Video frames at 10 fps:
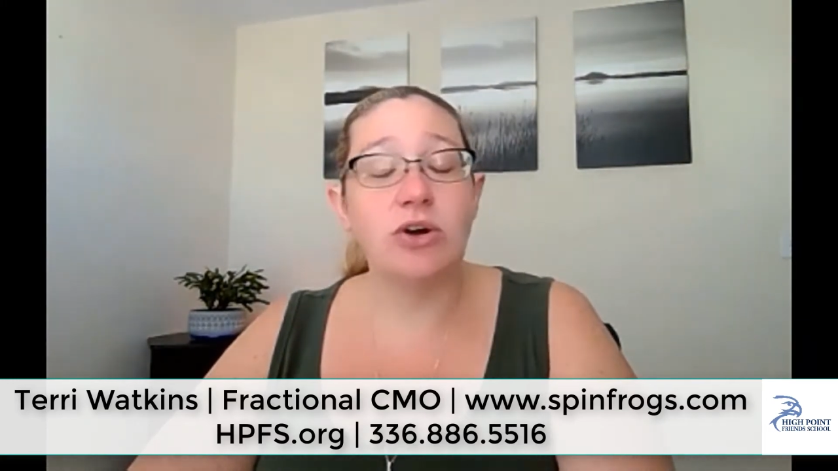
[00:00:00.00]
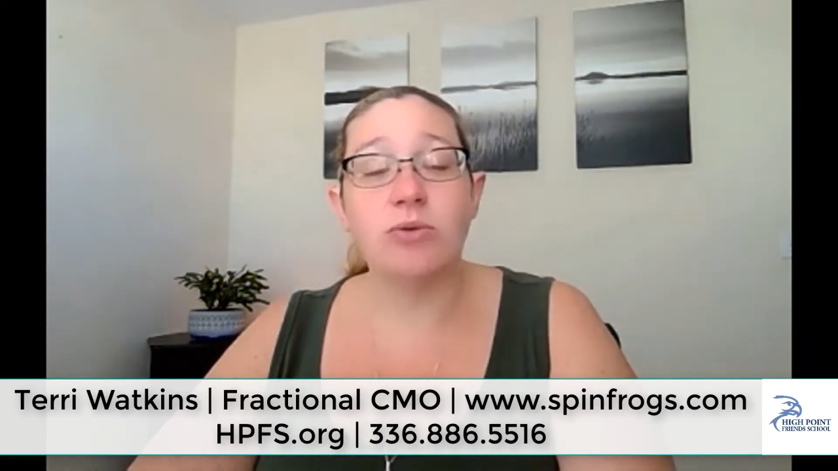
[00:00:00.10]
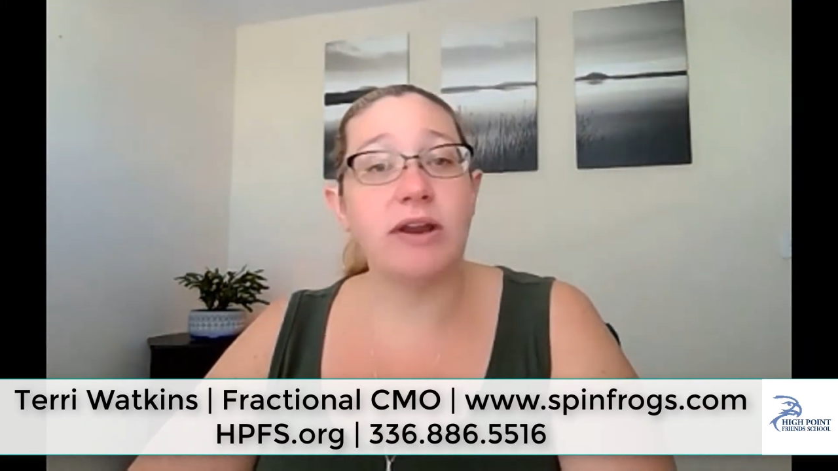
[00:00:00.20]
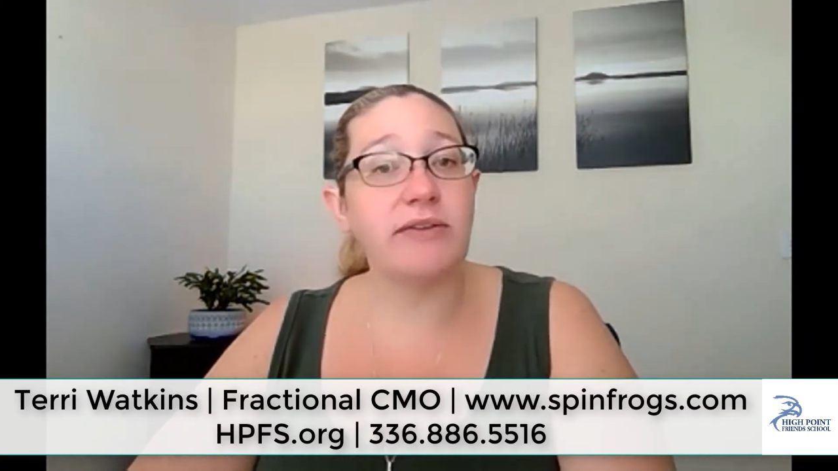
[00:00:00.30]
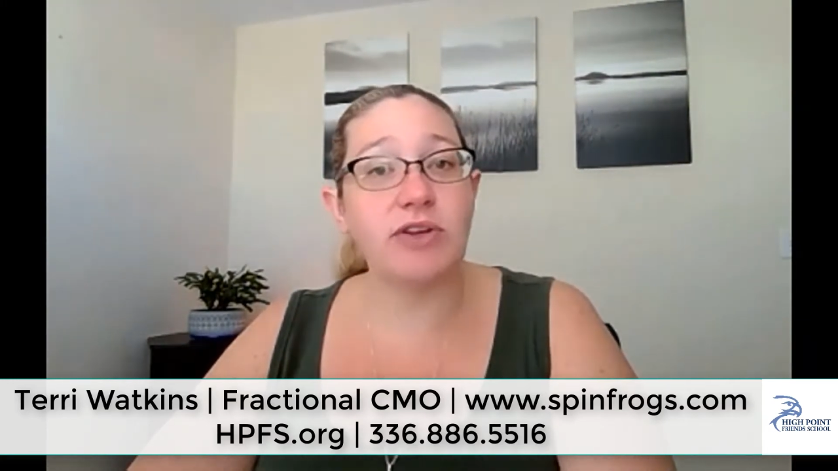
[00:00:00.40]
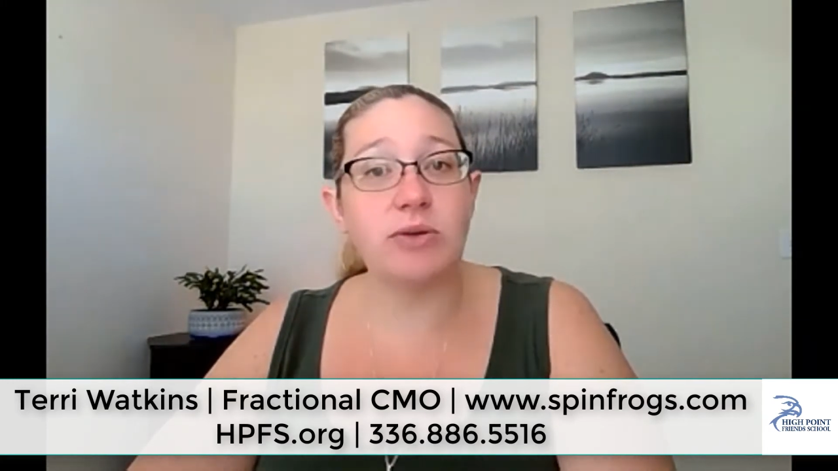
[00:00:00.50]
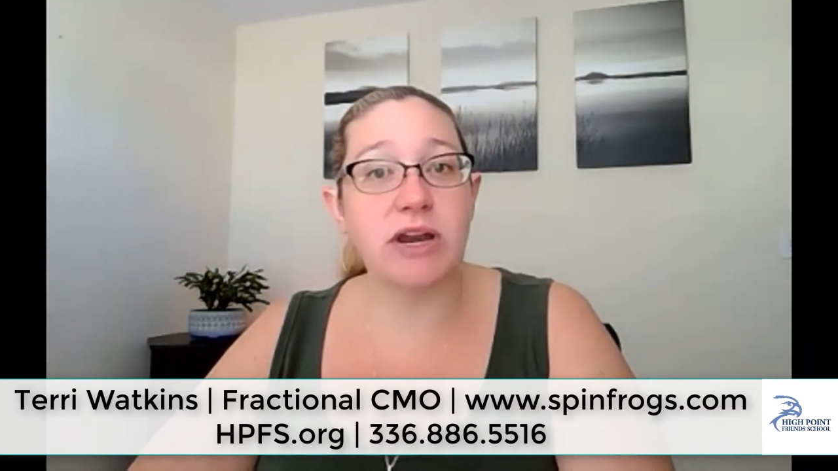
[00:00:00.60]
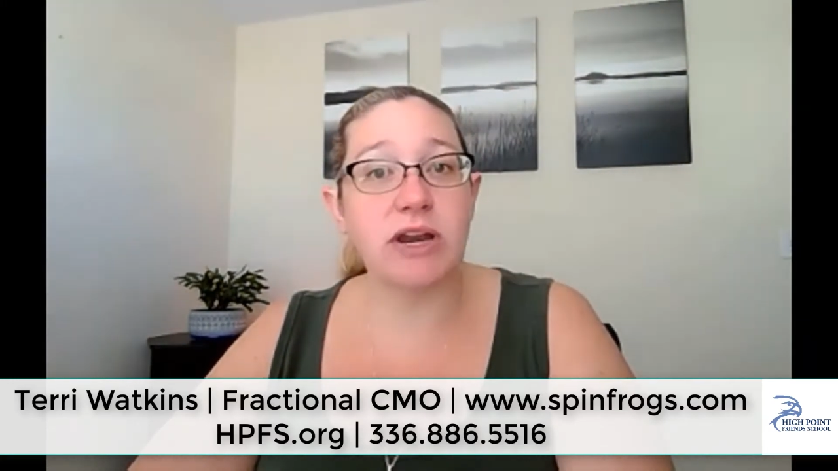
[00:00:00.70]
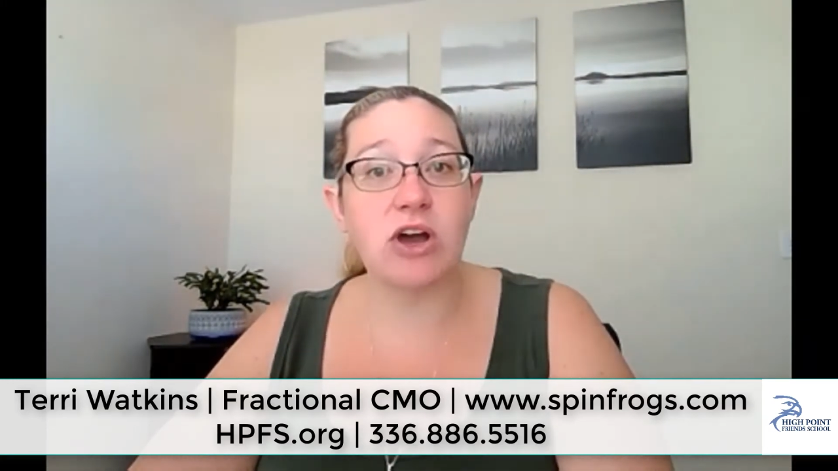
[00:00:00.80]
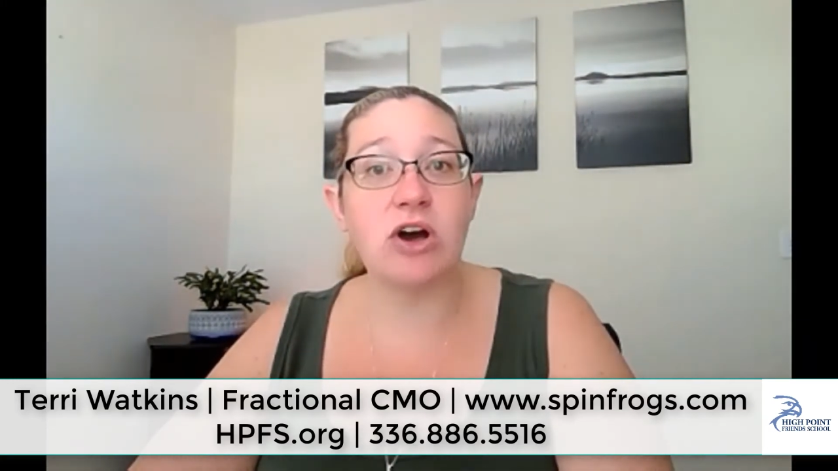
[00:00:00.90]
whatever you
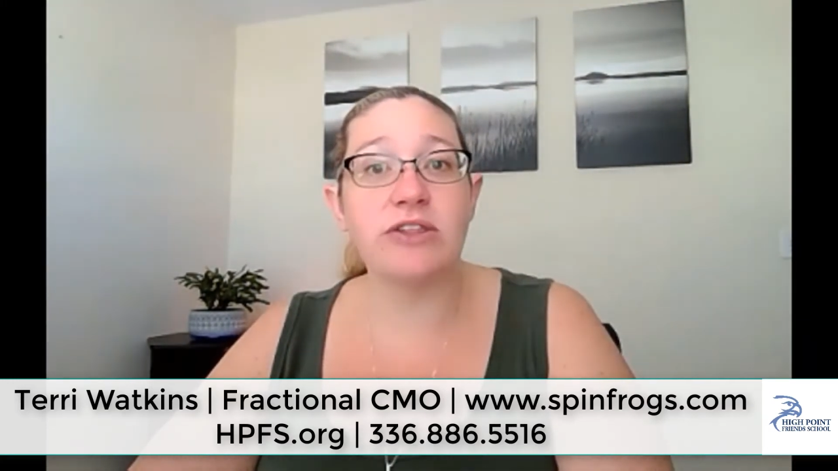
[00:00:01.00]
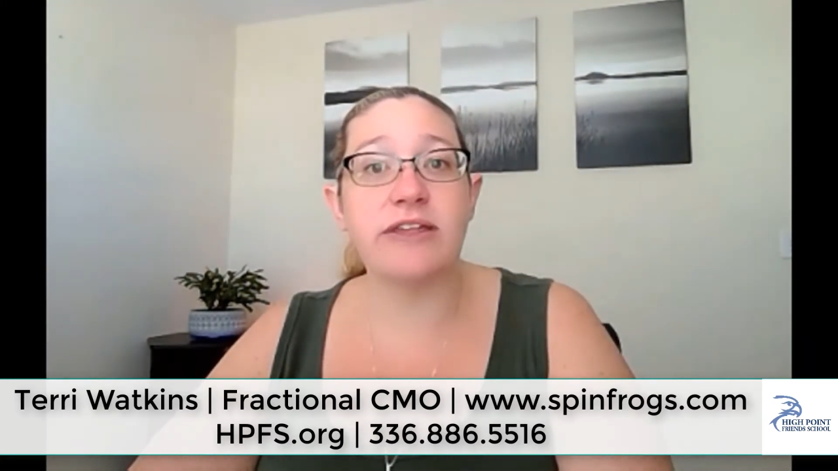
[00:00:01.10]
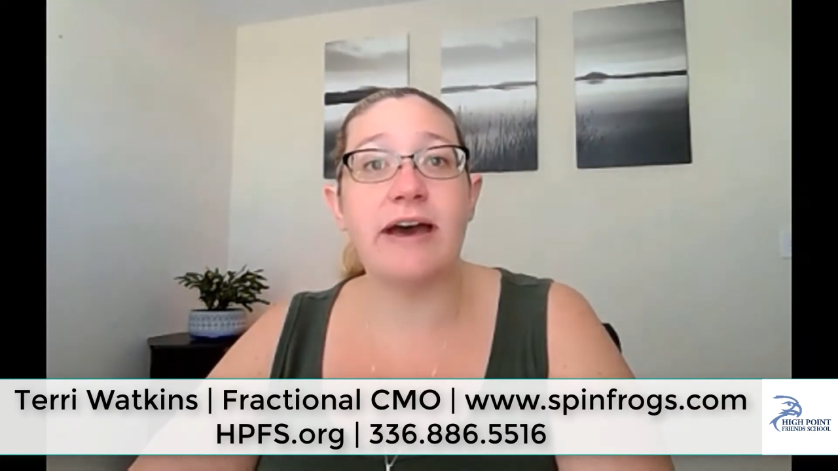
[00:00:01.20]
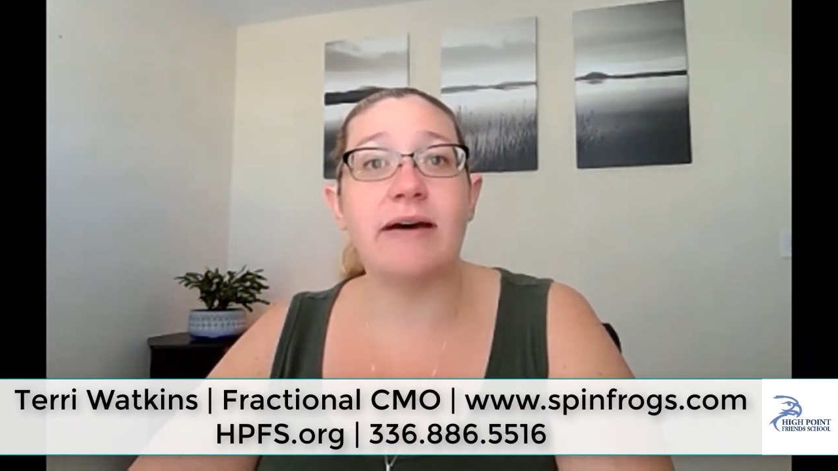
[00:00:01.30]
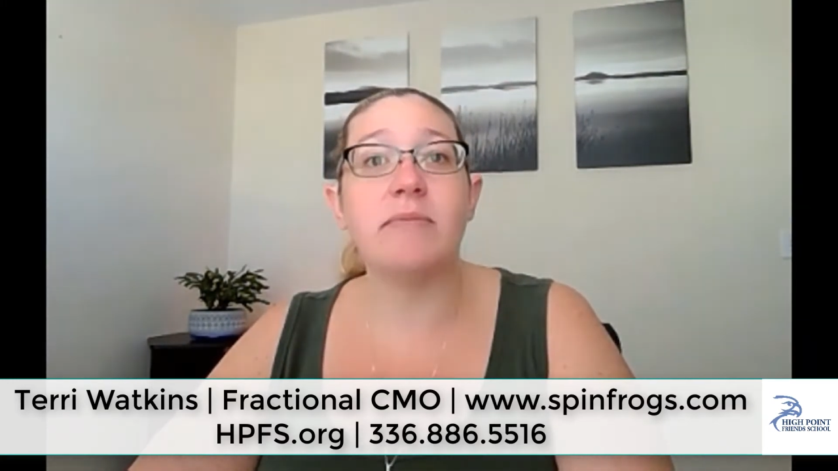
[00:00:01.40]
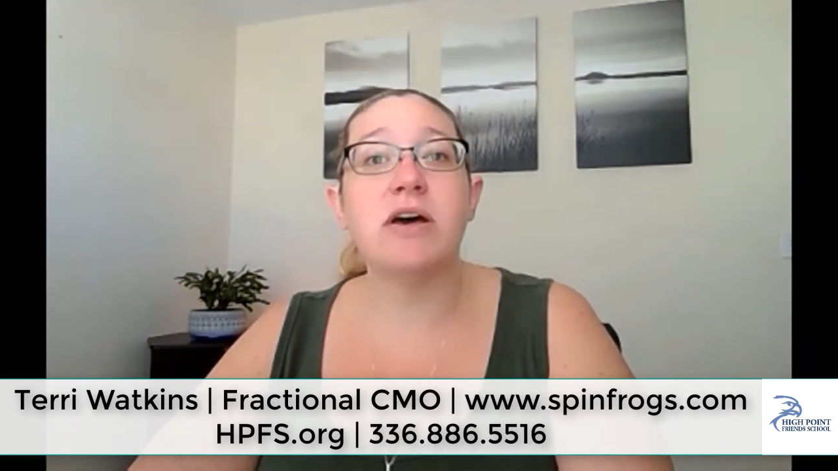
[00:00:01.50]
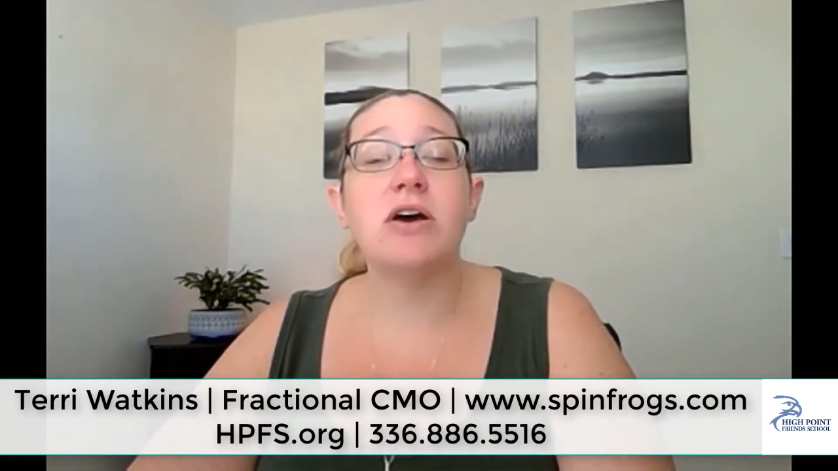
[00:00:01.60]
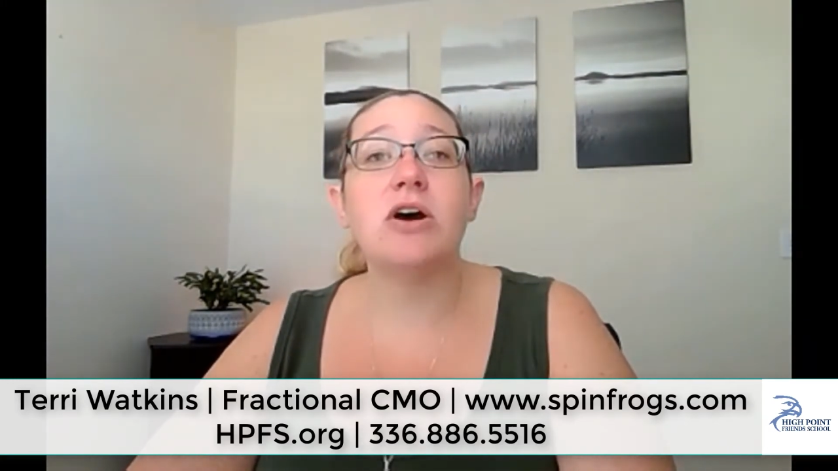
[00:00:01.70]
want to call them,